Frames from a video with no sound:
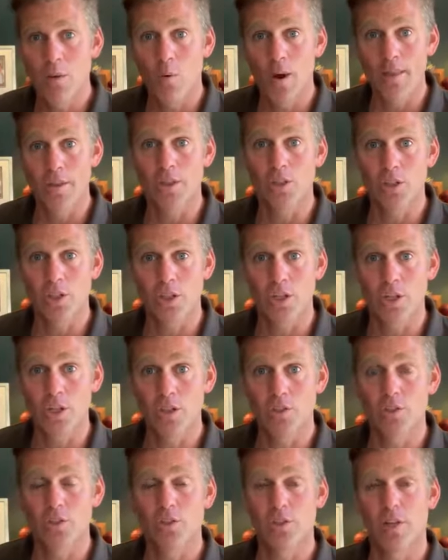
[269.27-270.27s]
weather
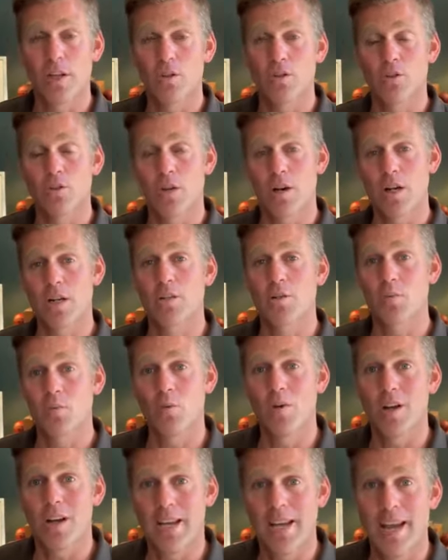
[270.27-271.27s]
charts and trying to
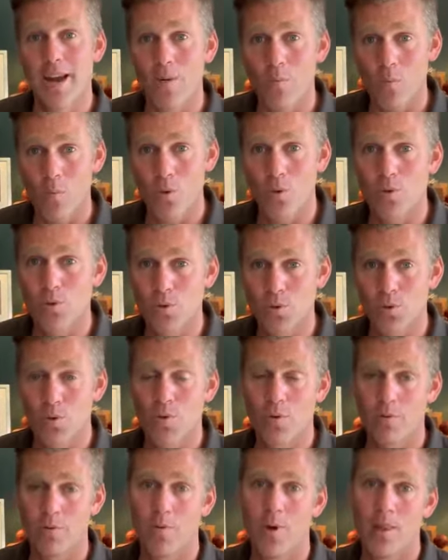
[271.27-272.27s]
work out what
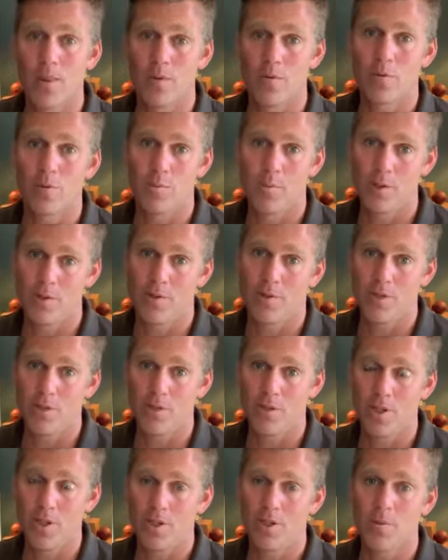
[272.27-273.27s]
sort of weather would be
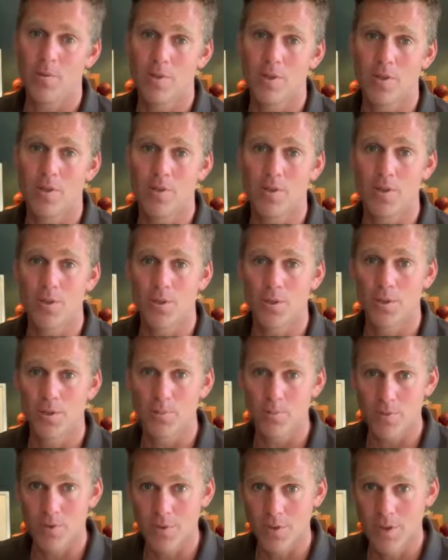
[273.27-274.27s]
associated with those
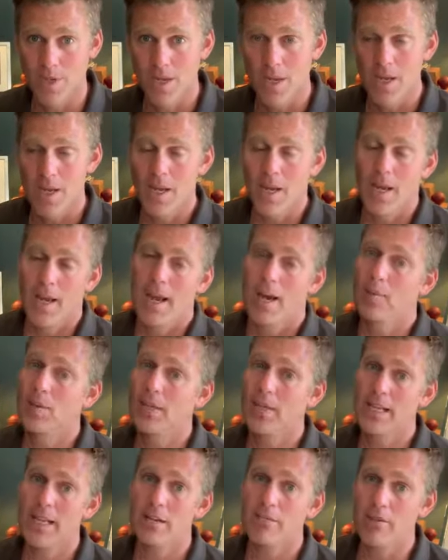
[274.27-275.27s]
systems and we
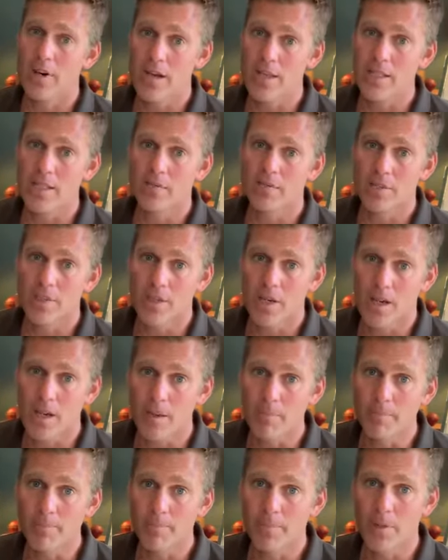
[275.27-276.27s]
didn't get it right every
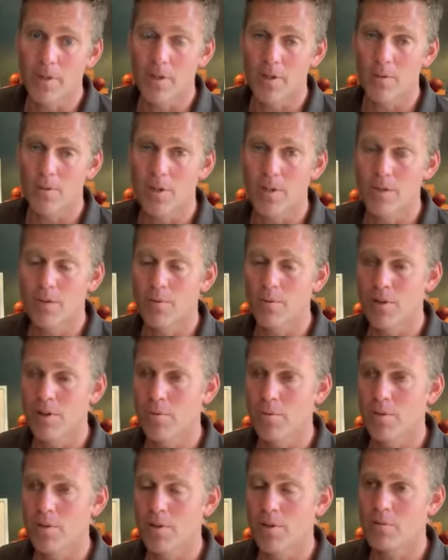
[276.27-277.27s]
time. You know, we, we
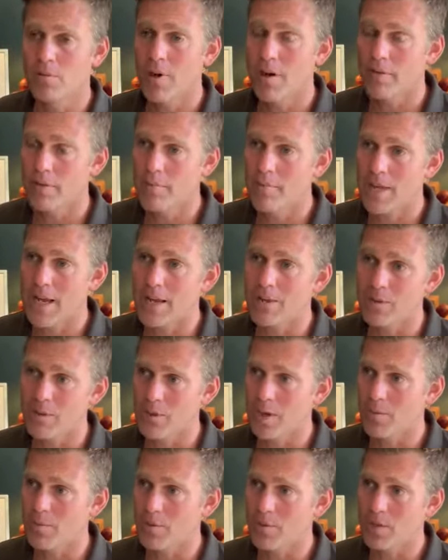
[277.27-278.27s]
were right from the
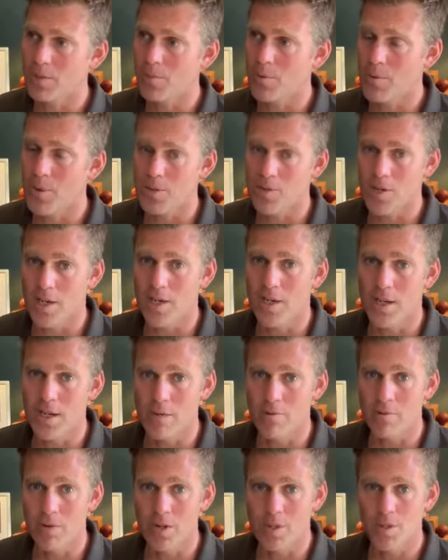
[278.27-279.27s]
outset, we said we won't take any
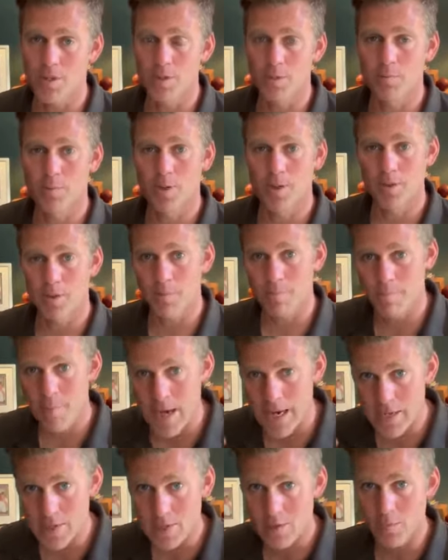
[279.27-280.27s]
risks, but it's
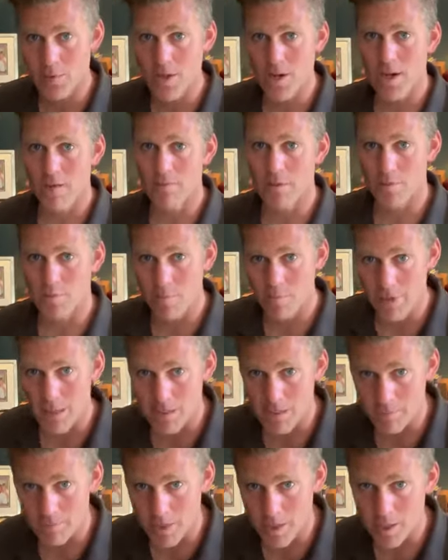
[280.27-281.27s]
amazing when you have this
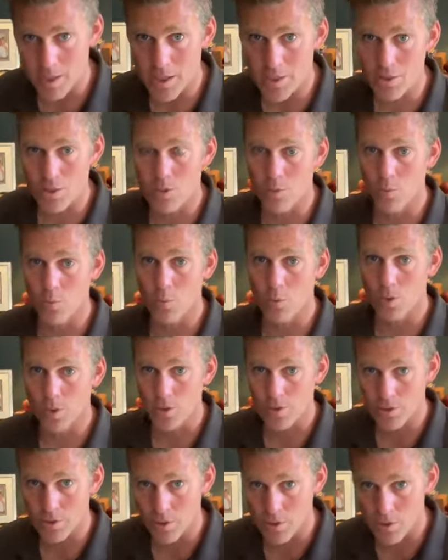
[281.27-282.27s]
momentum behind you and
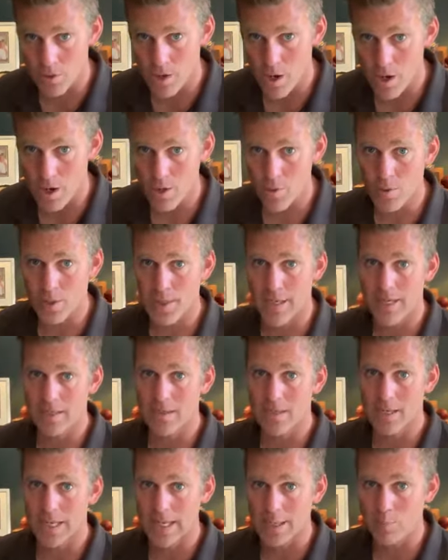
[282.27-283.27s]
wanting to go and get
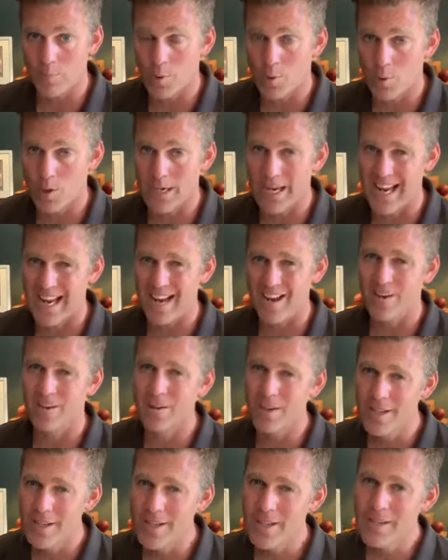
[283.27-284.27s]
to the next point, how